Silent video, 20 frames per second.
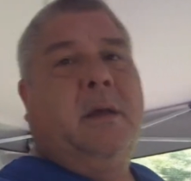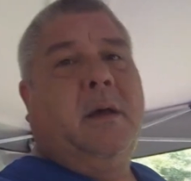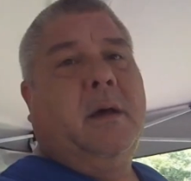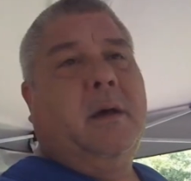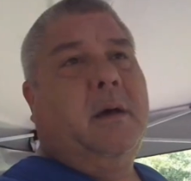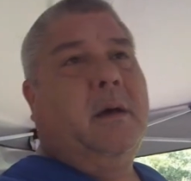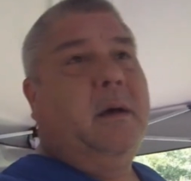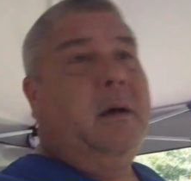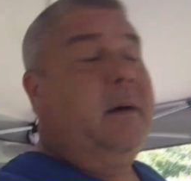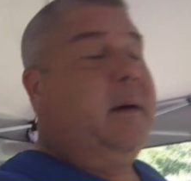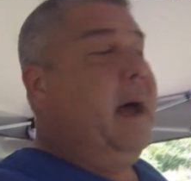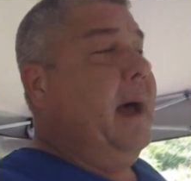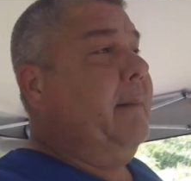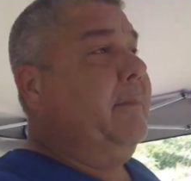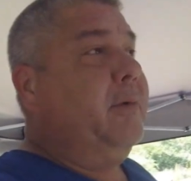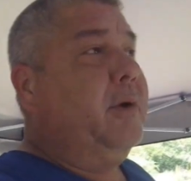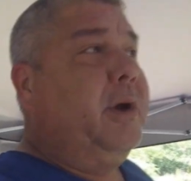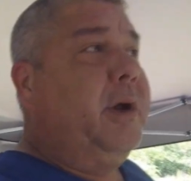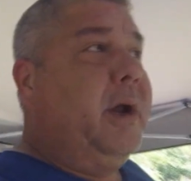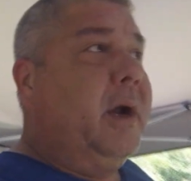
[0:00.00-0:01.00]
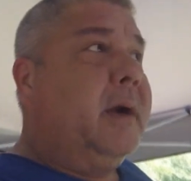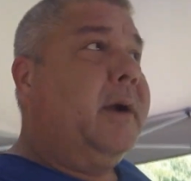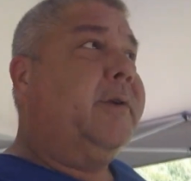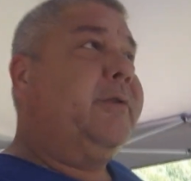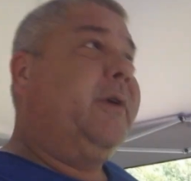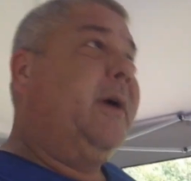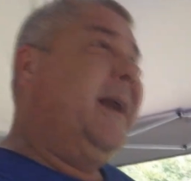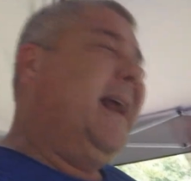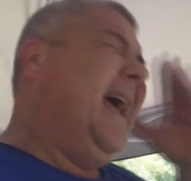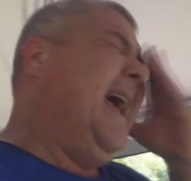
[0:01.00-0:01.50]
I'm going to
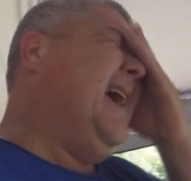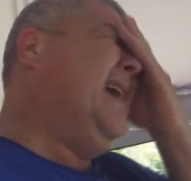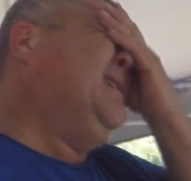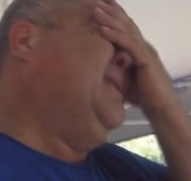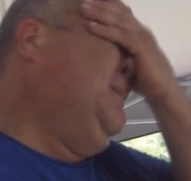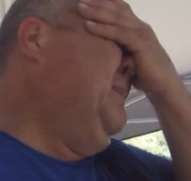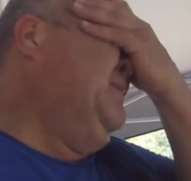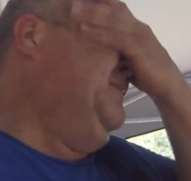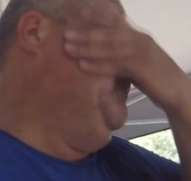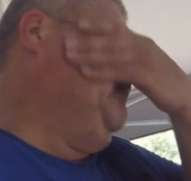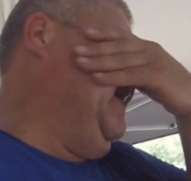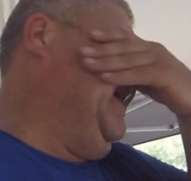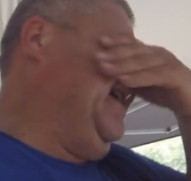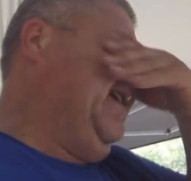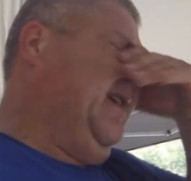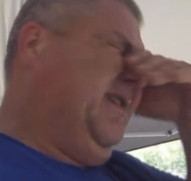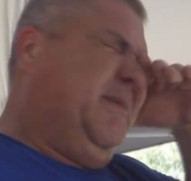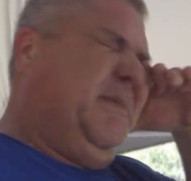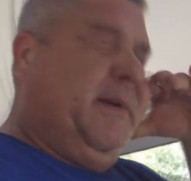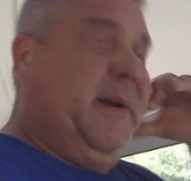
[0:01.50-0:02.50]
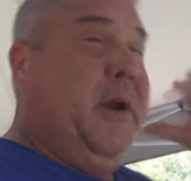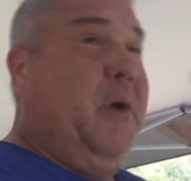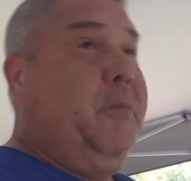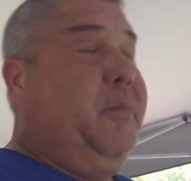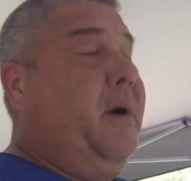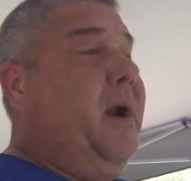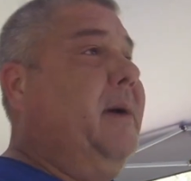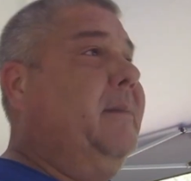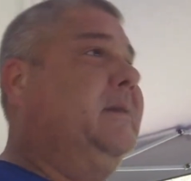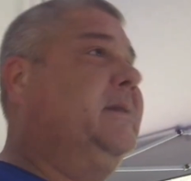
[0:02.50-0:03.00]
try to add some speakers, but no
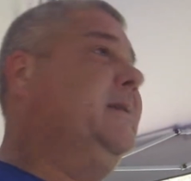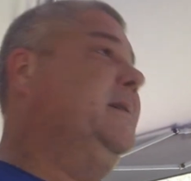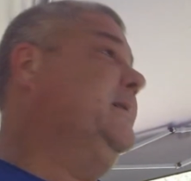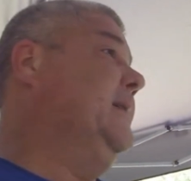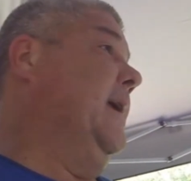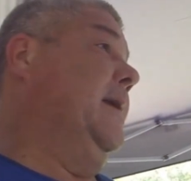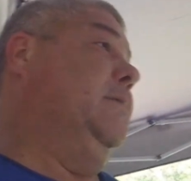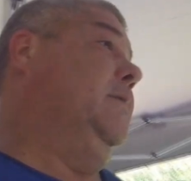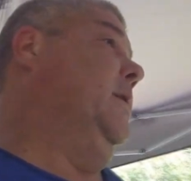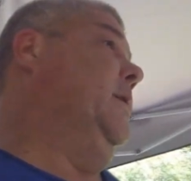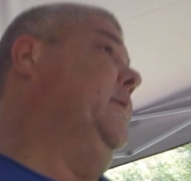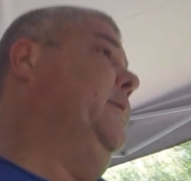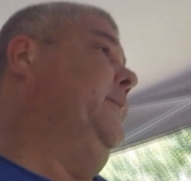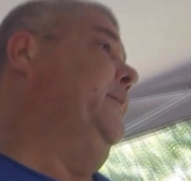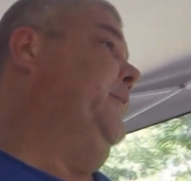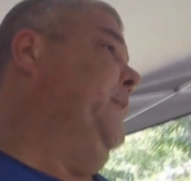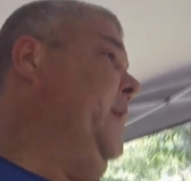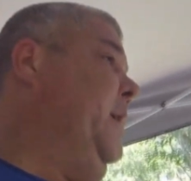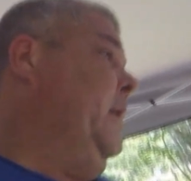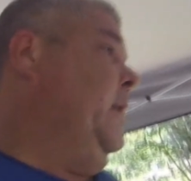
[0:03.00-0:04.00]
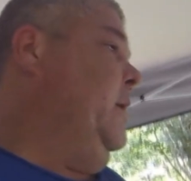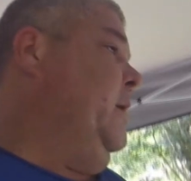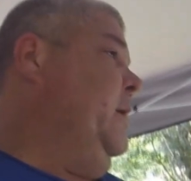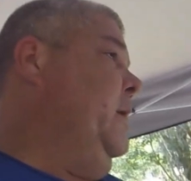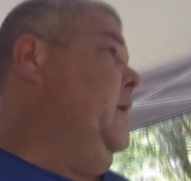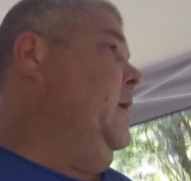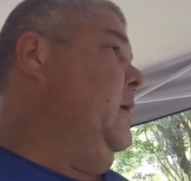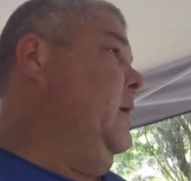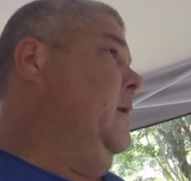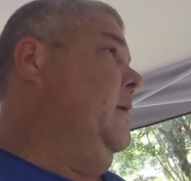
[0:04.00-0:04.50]
promises. I don't know.
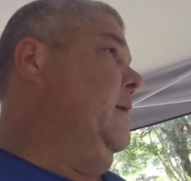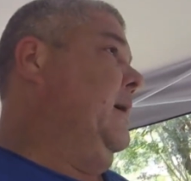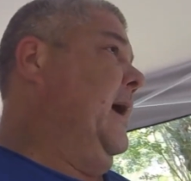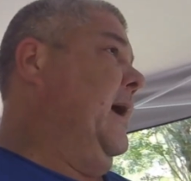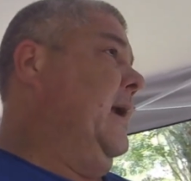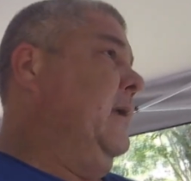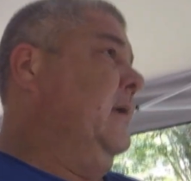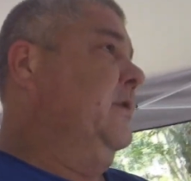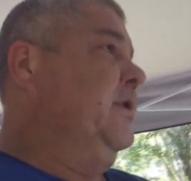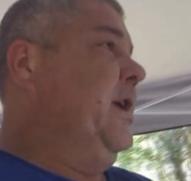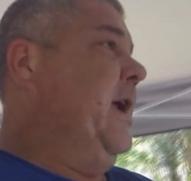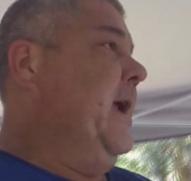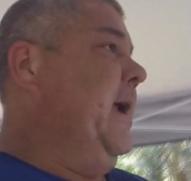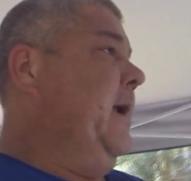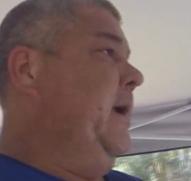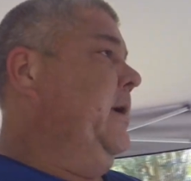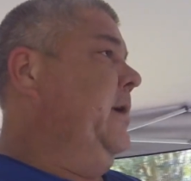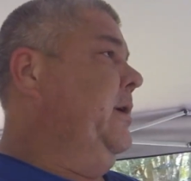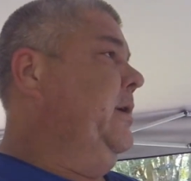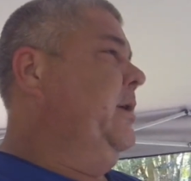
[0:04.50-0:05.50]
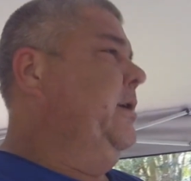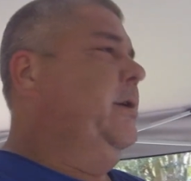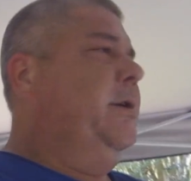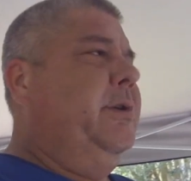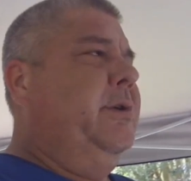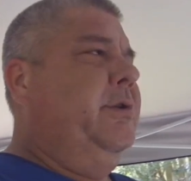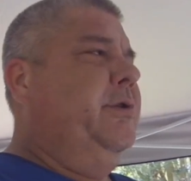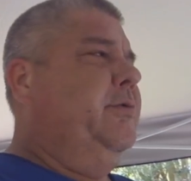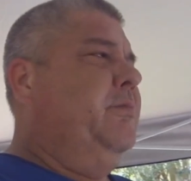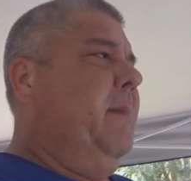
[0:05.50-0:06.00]
Got to
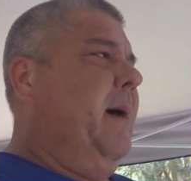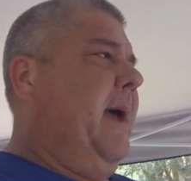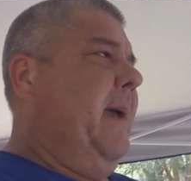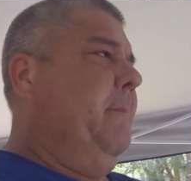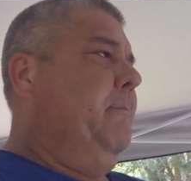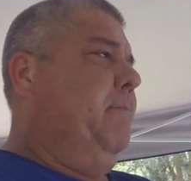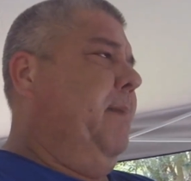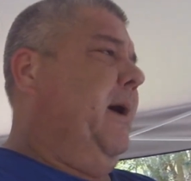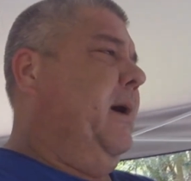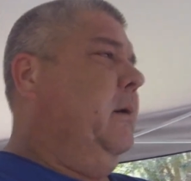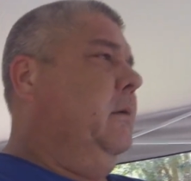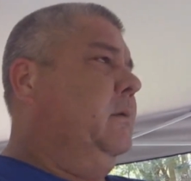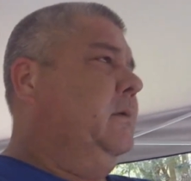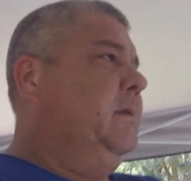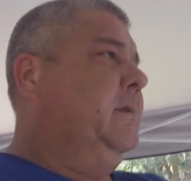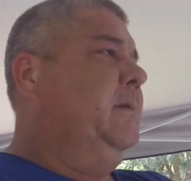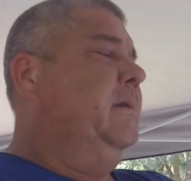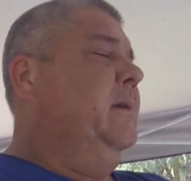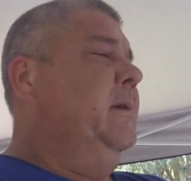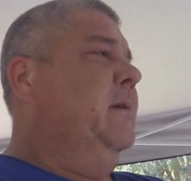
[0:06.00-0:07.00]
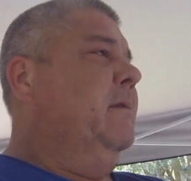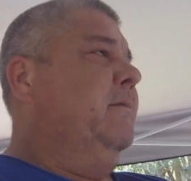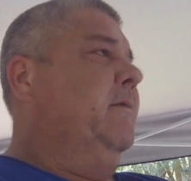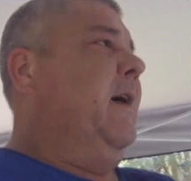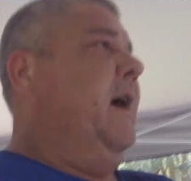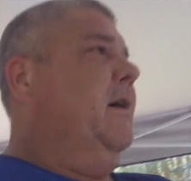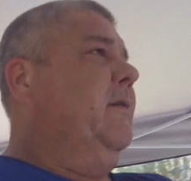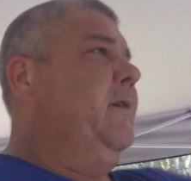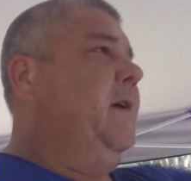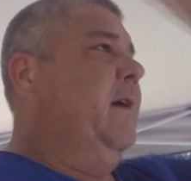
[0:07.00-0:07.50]
change my belt,
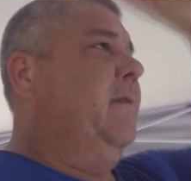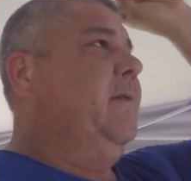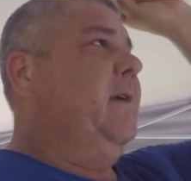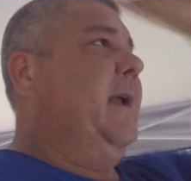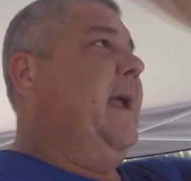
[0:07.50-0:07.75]
valve cover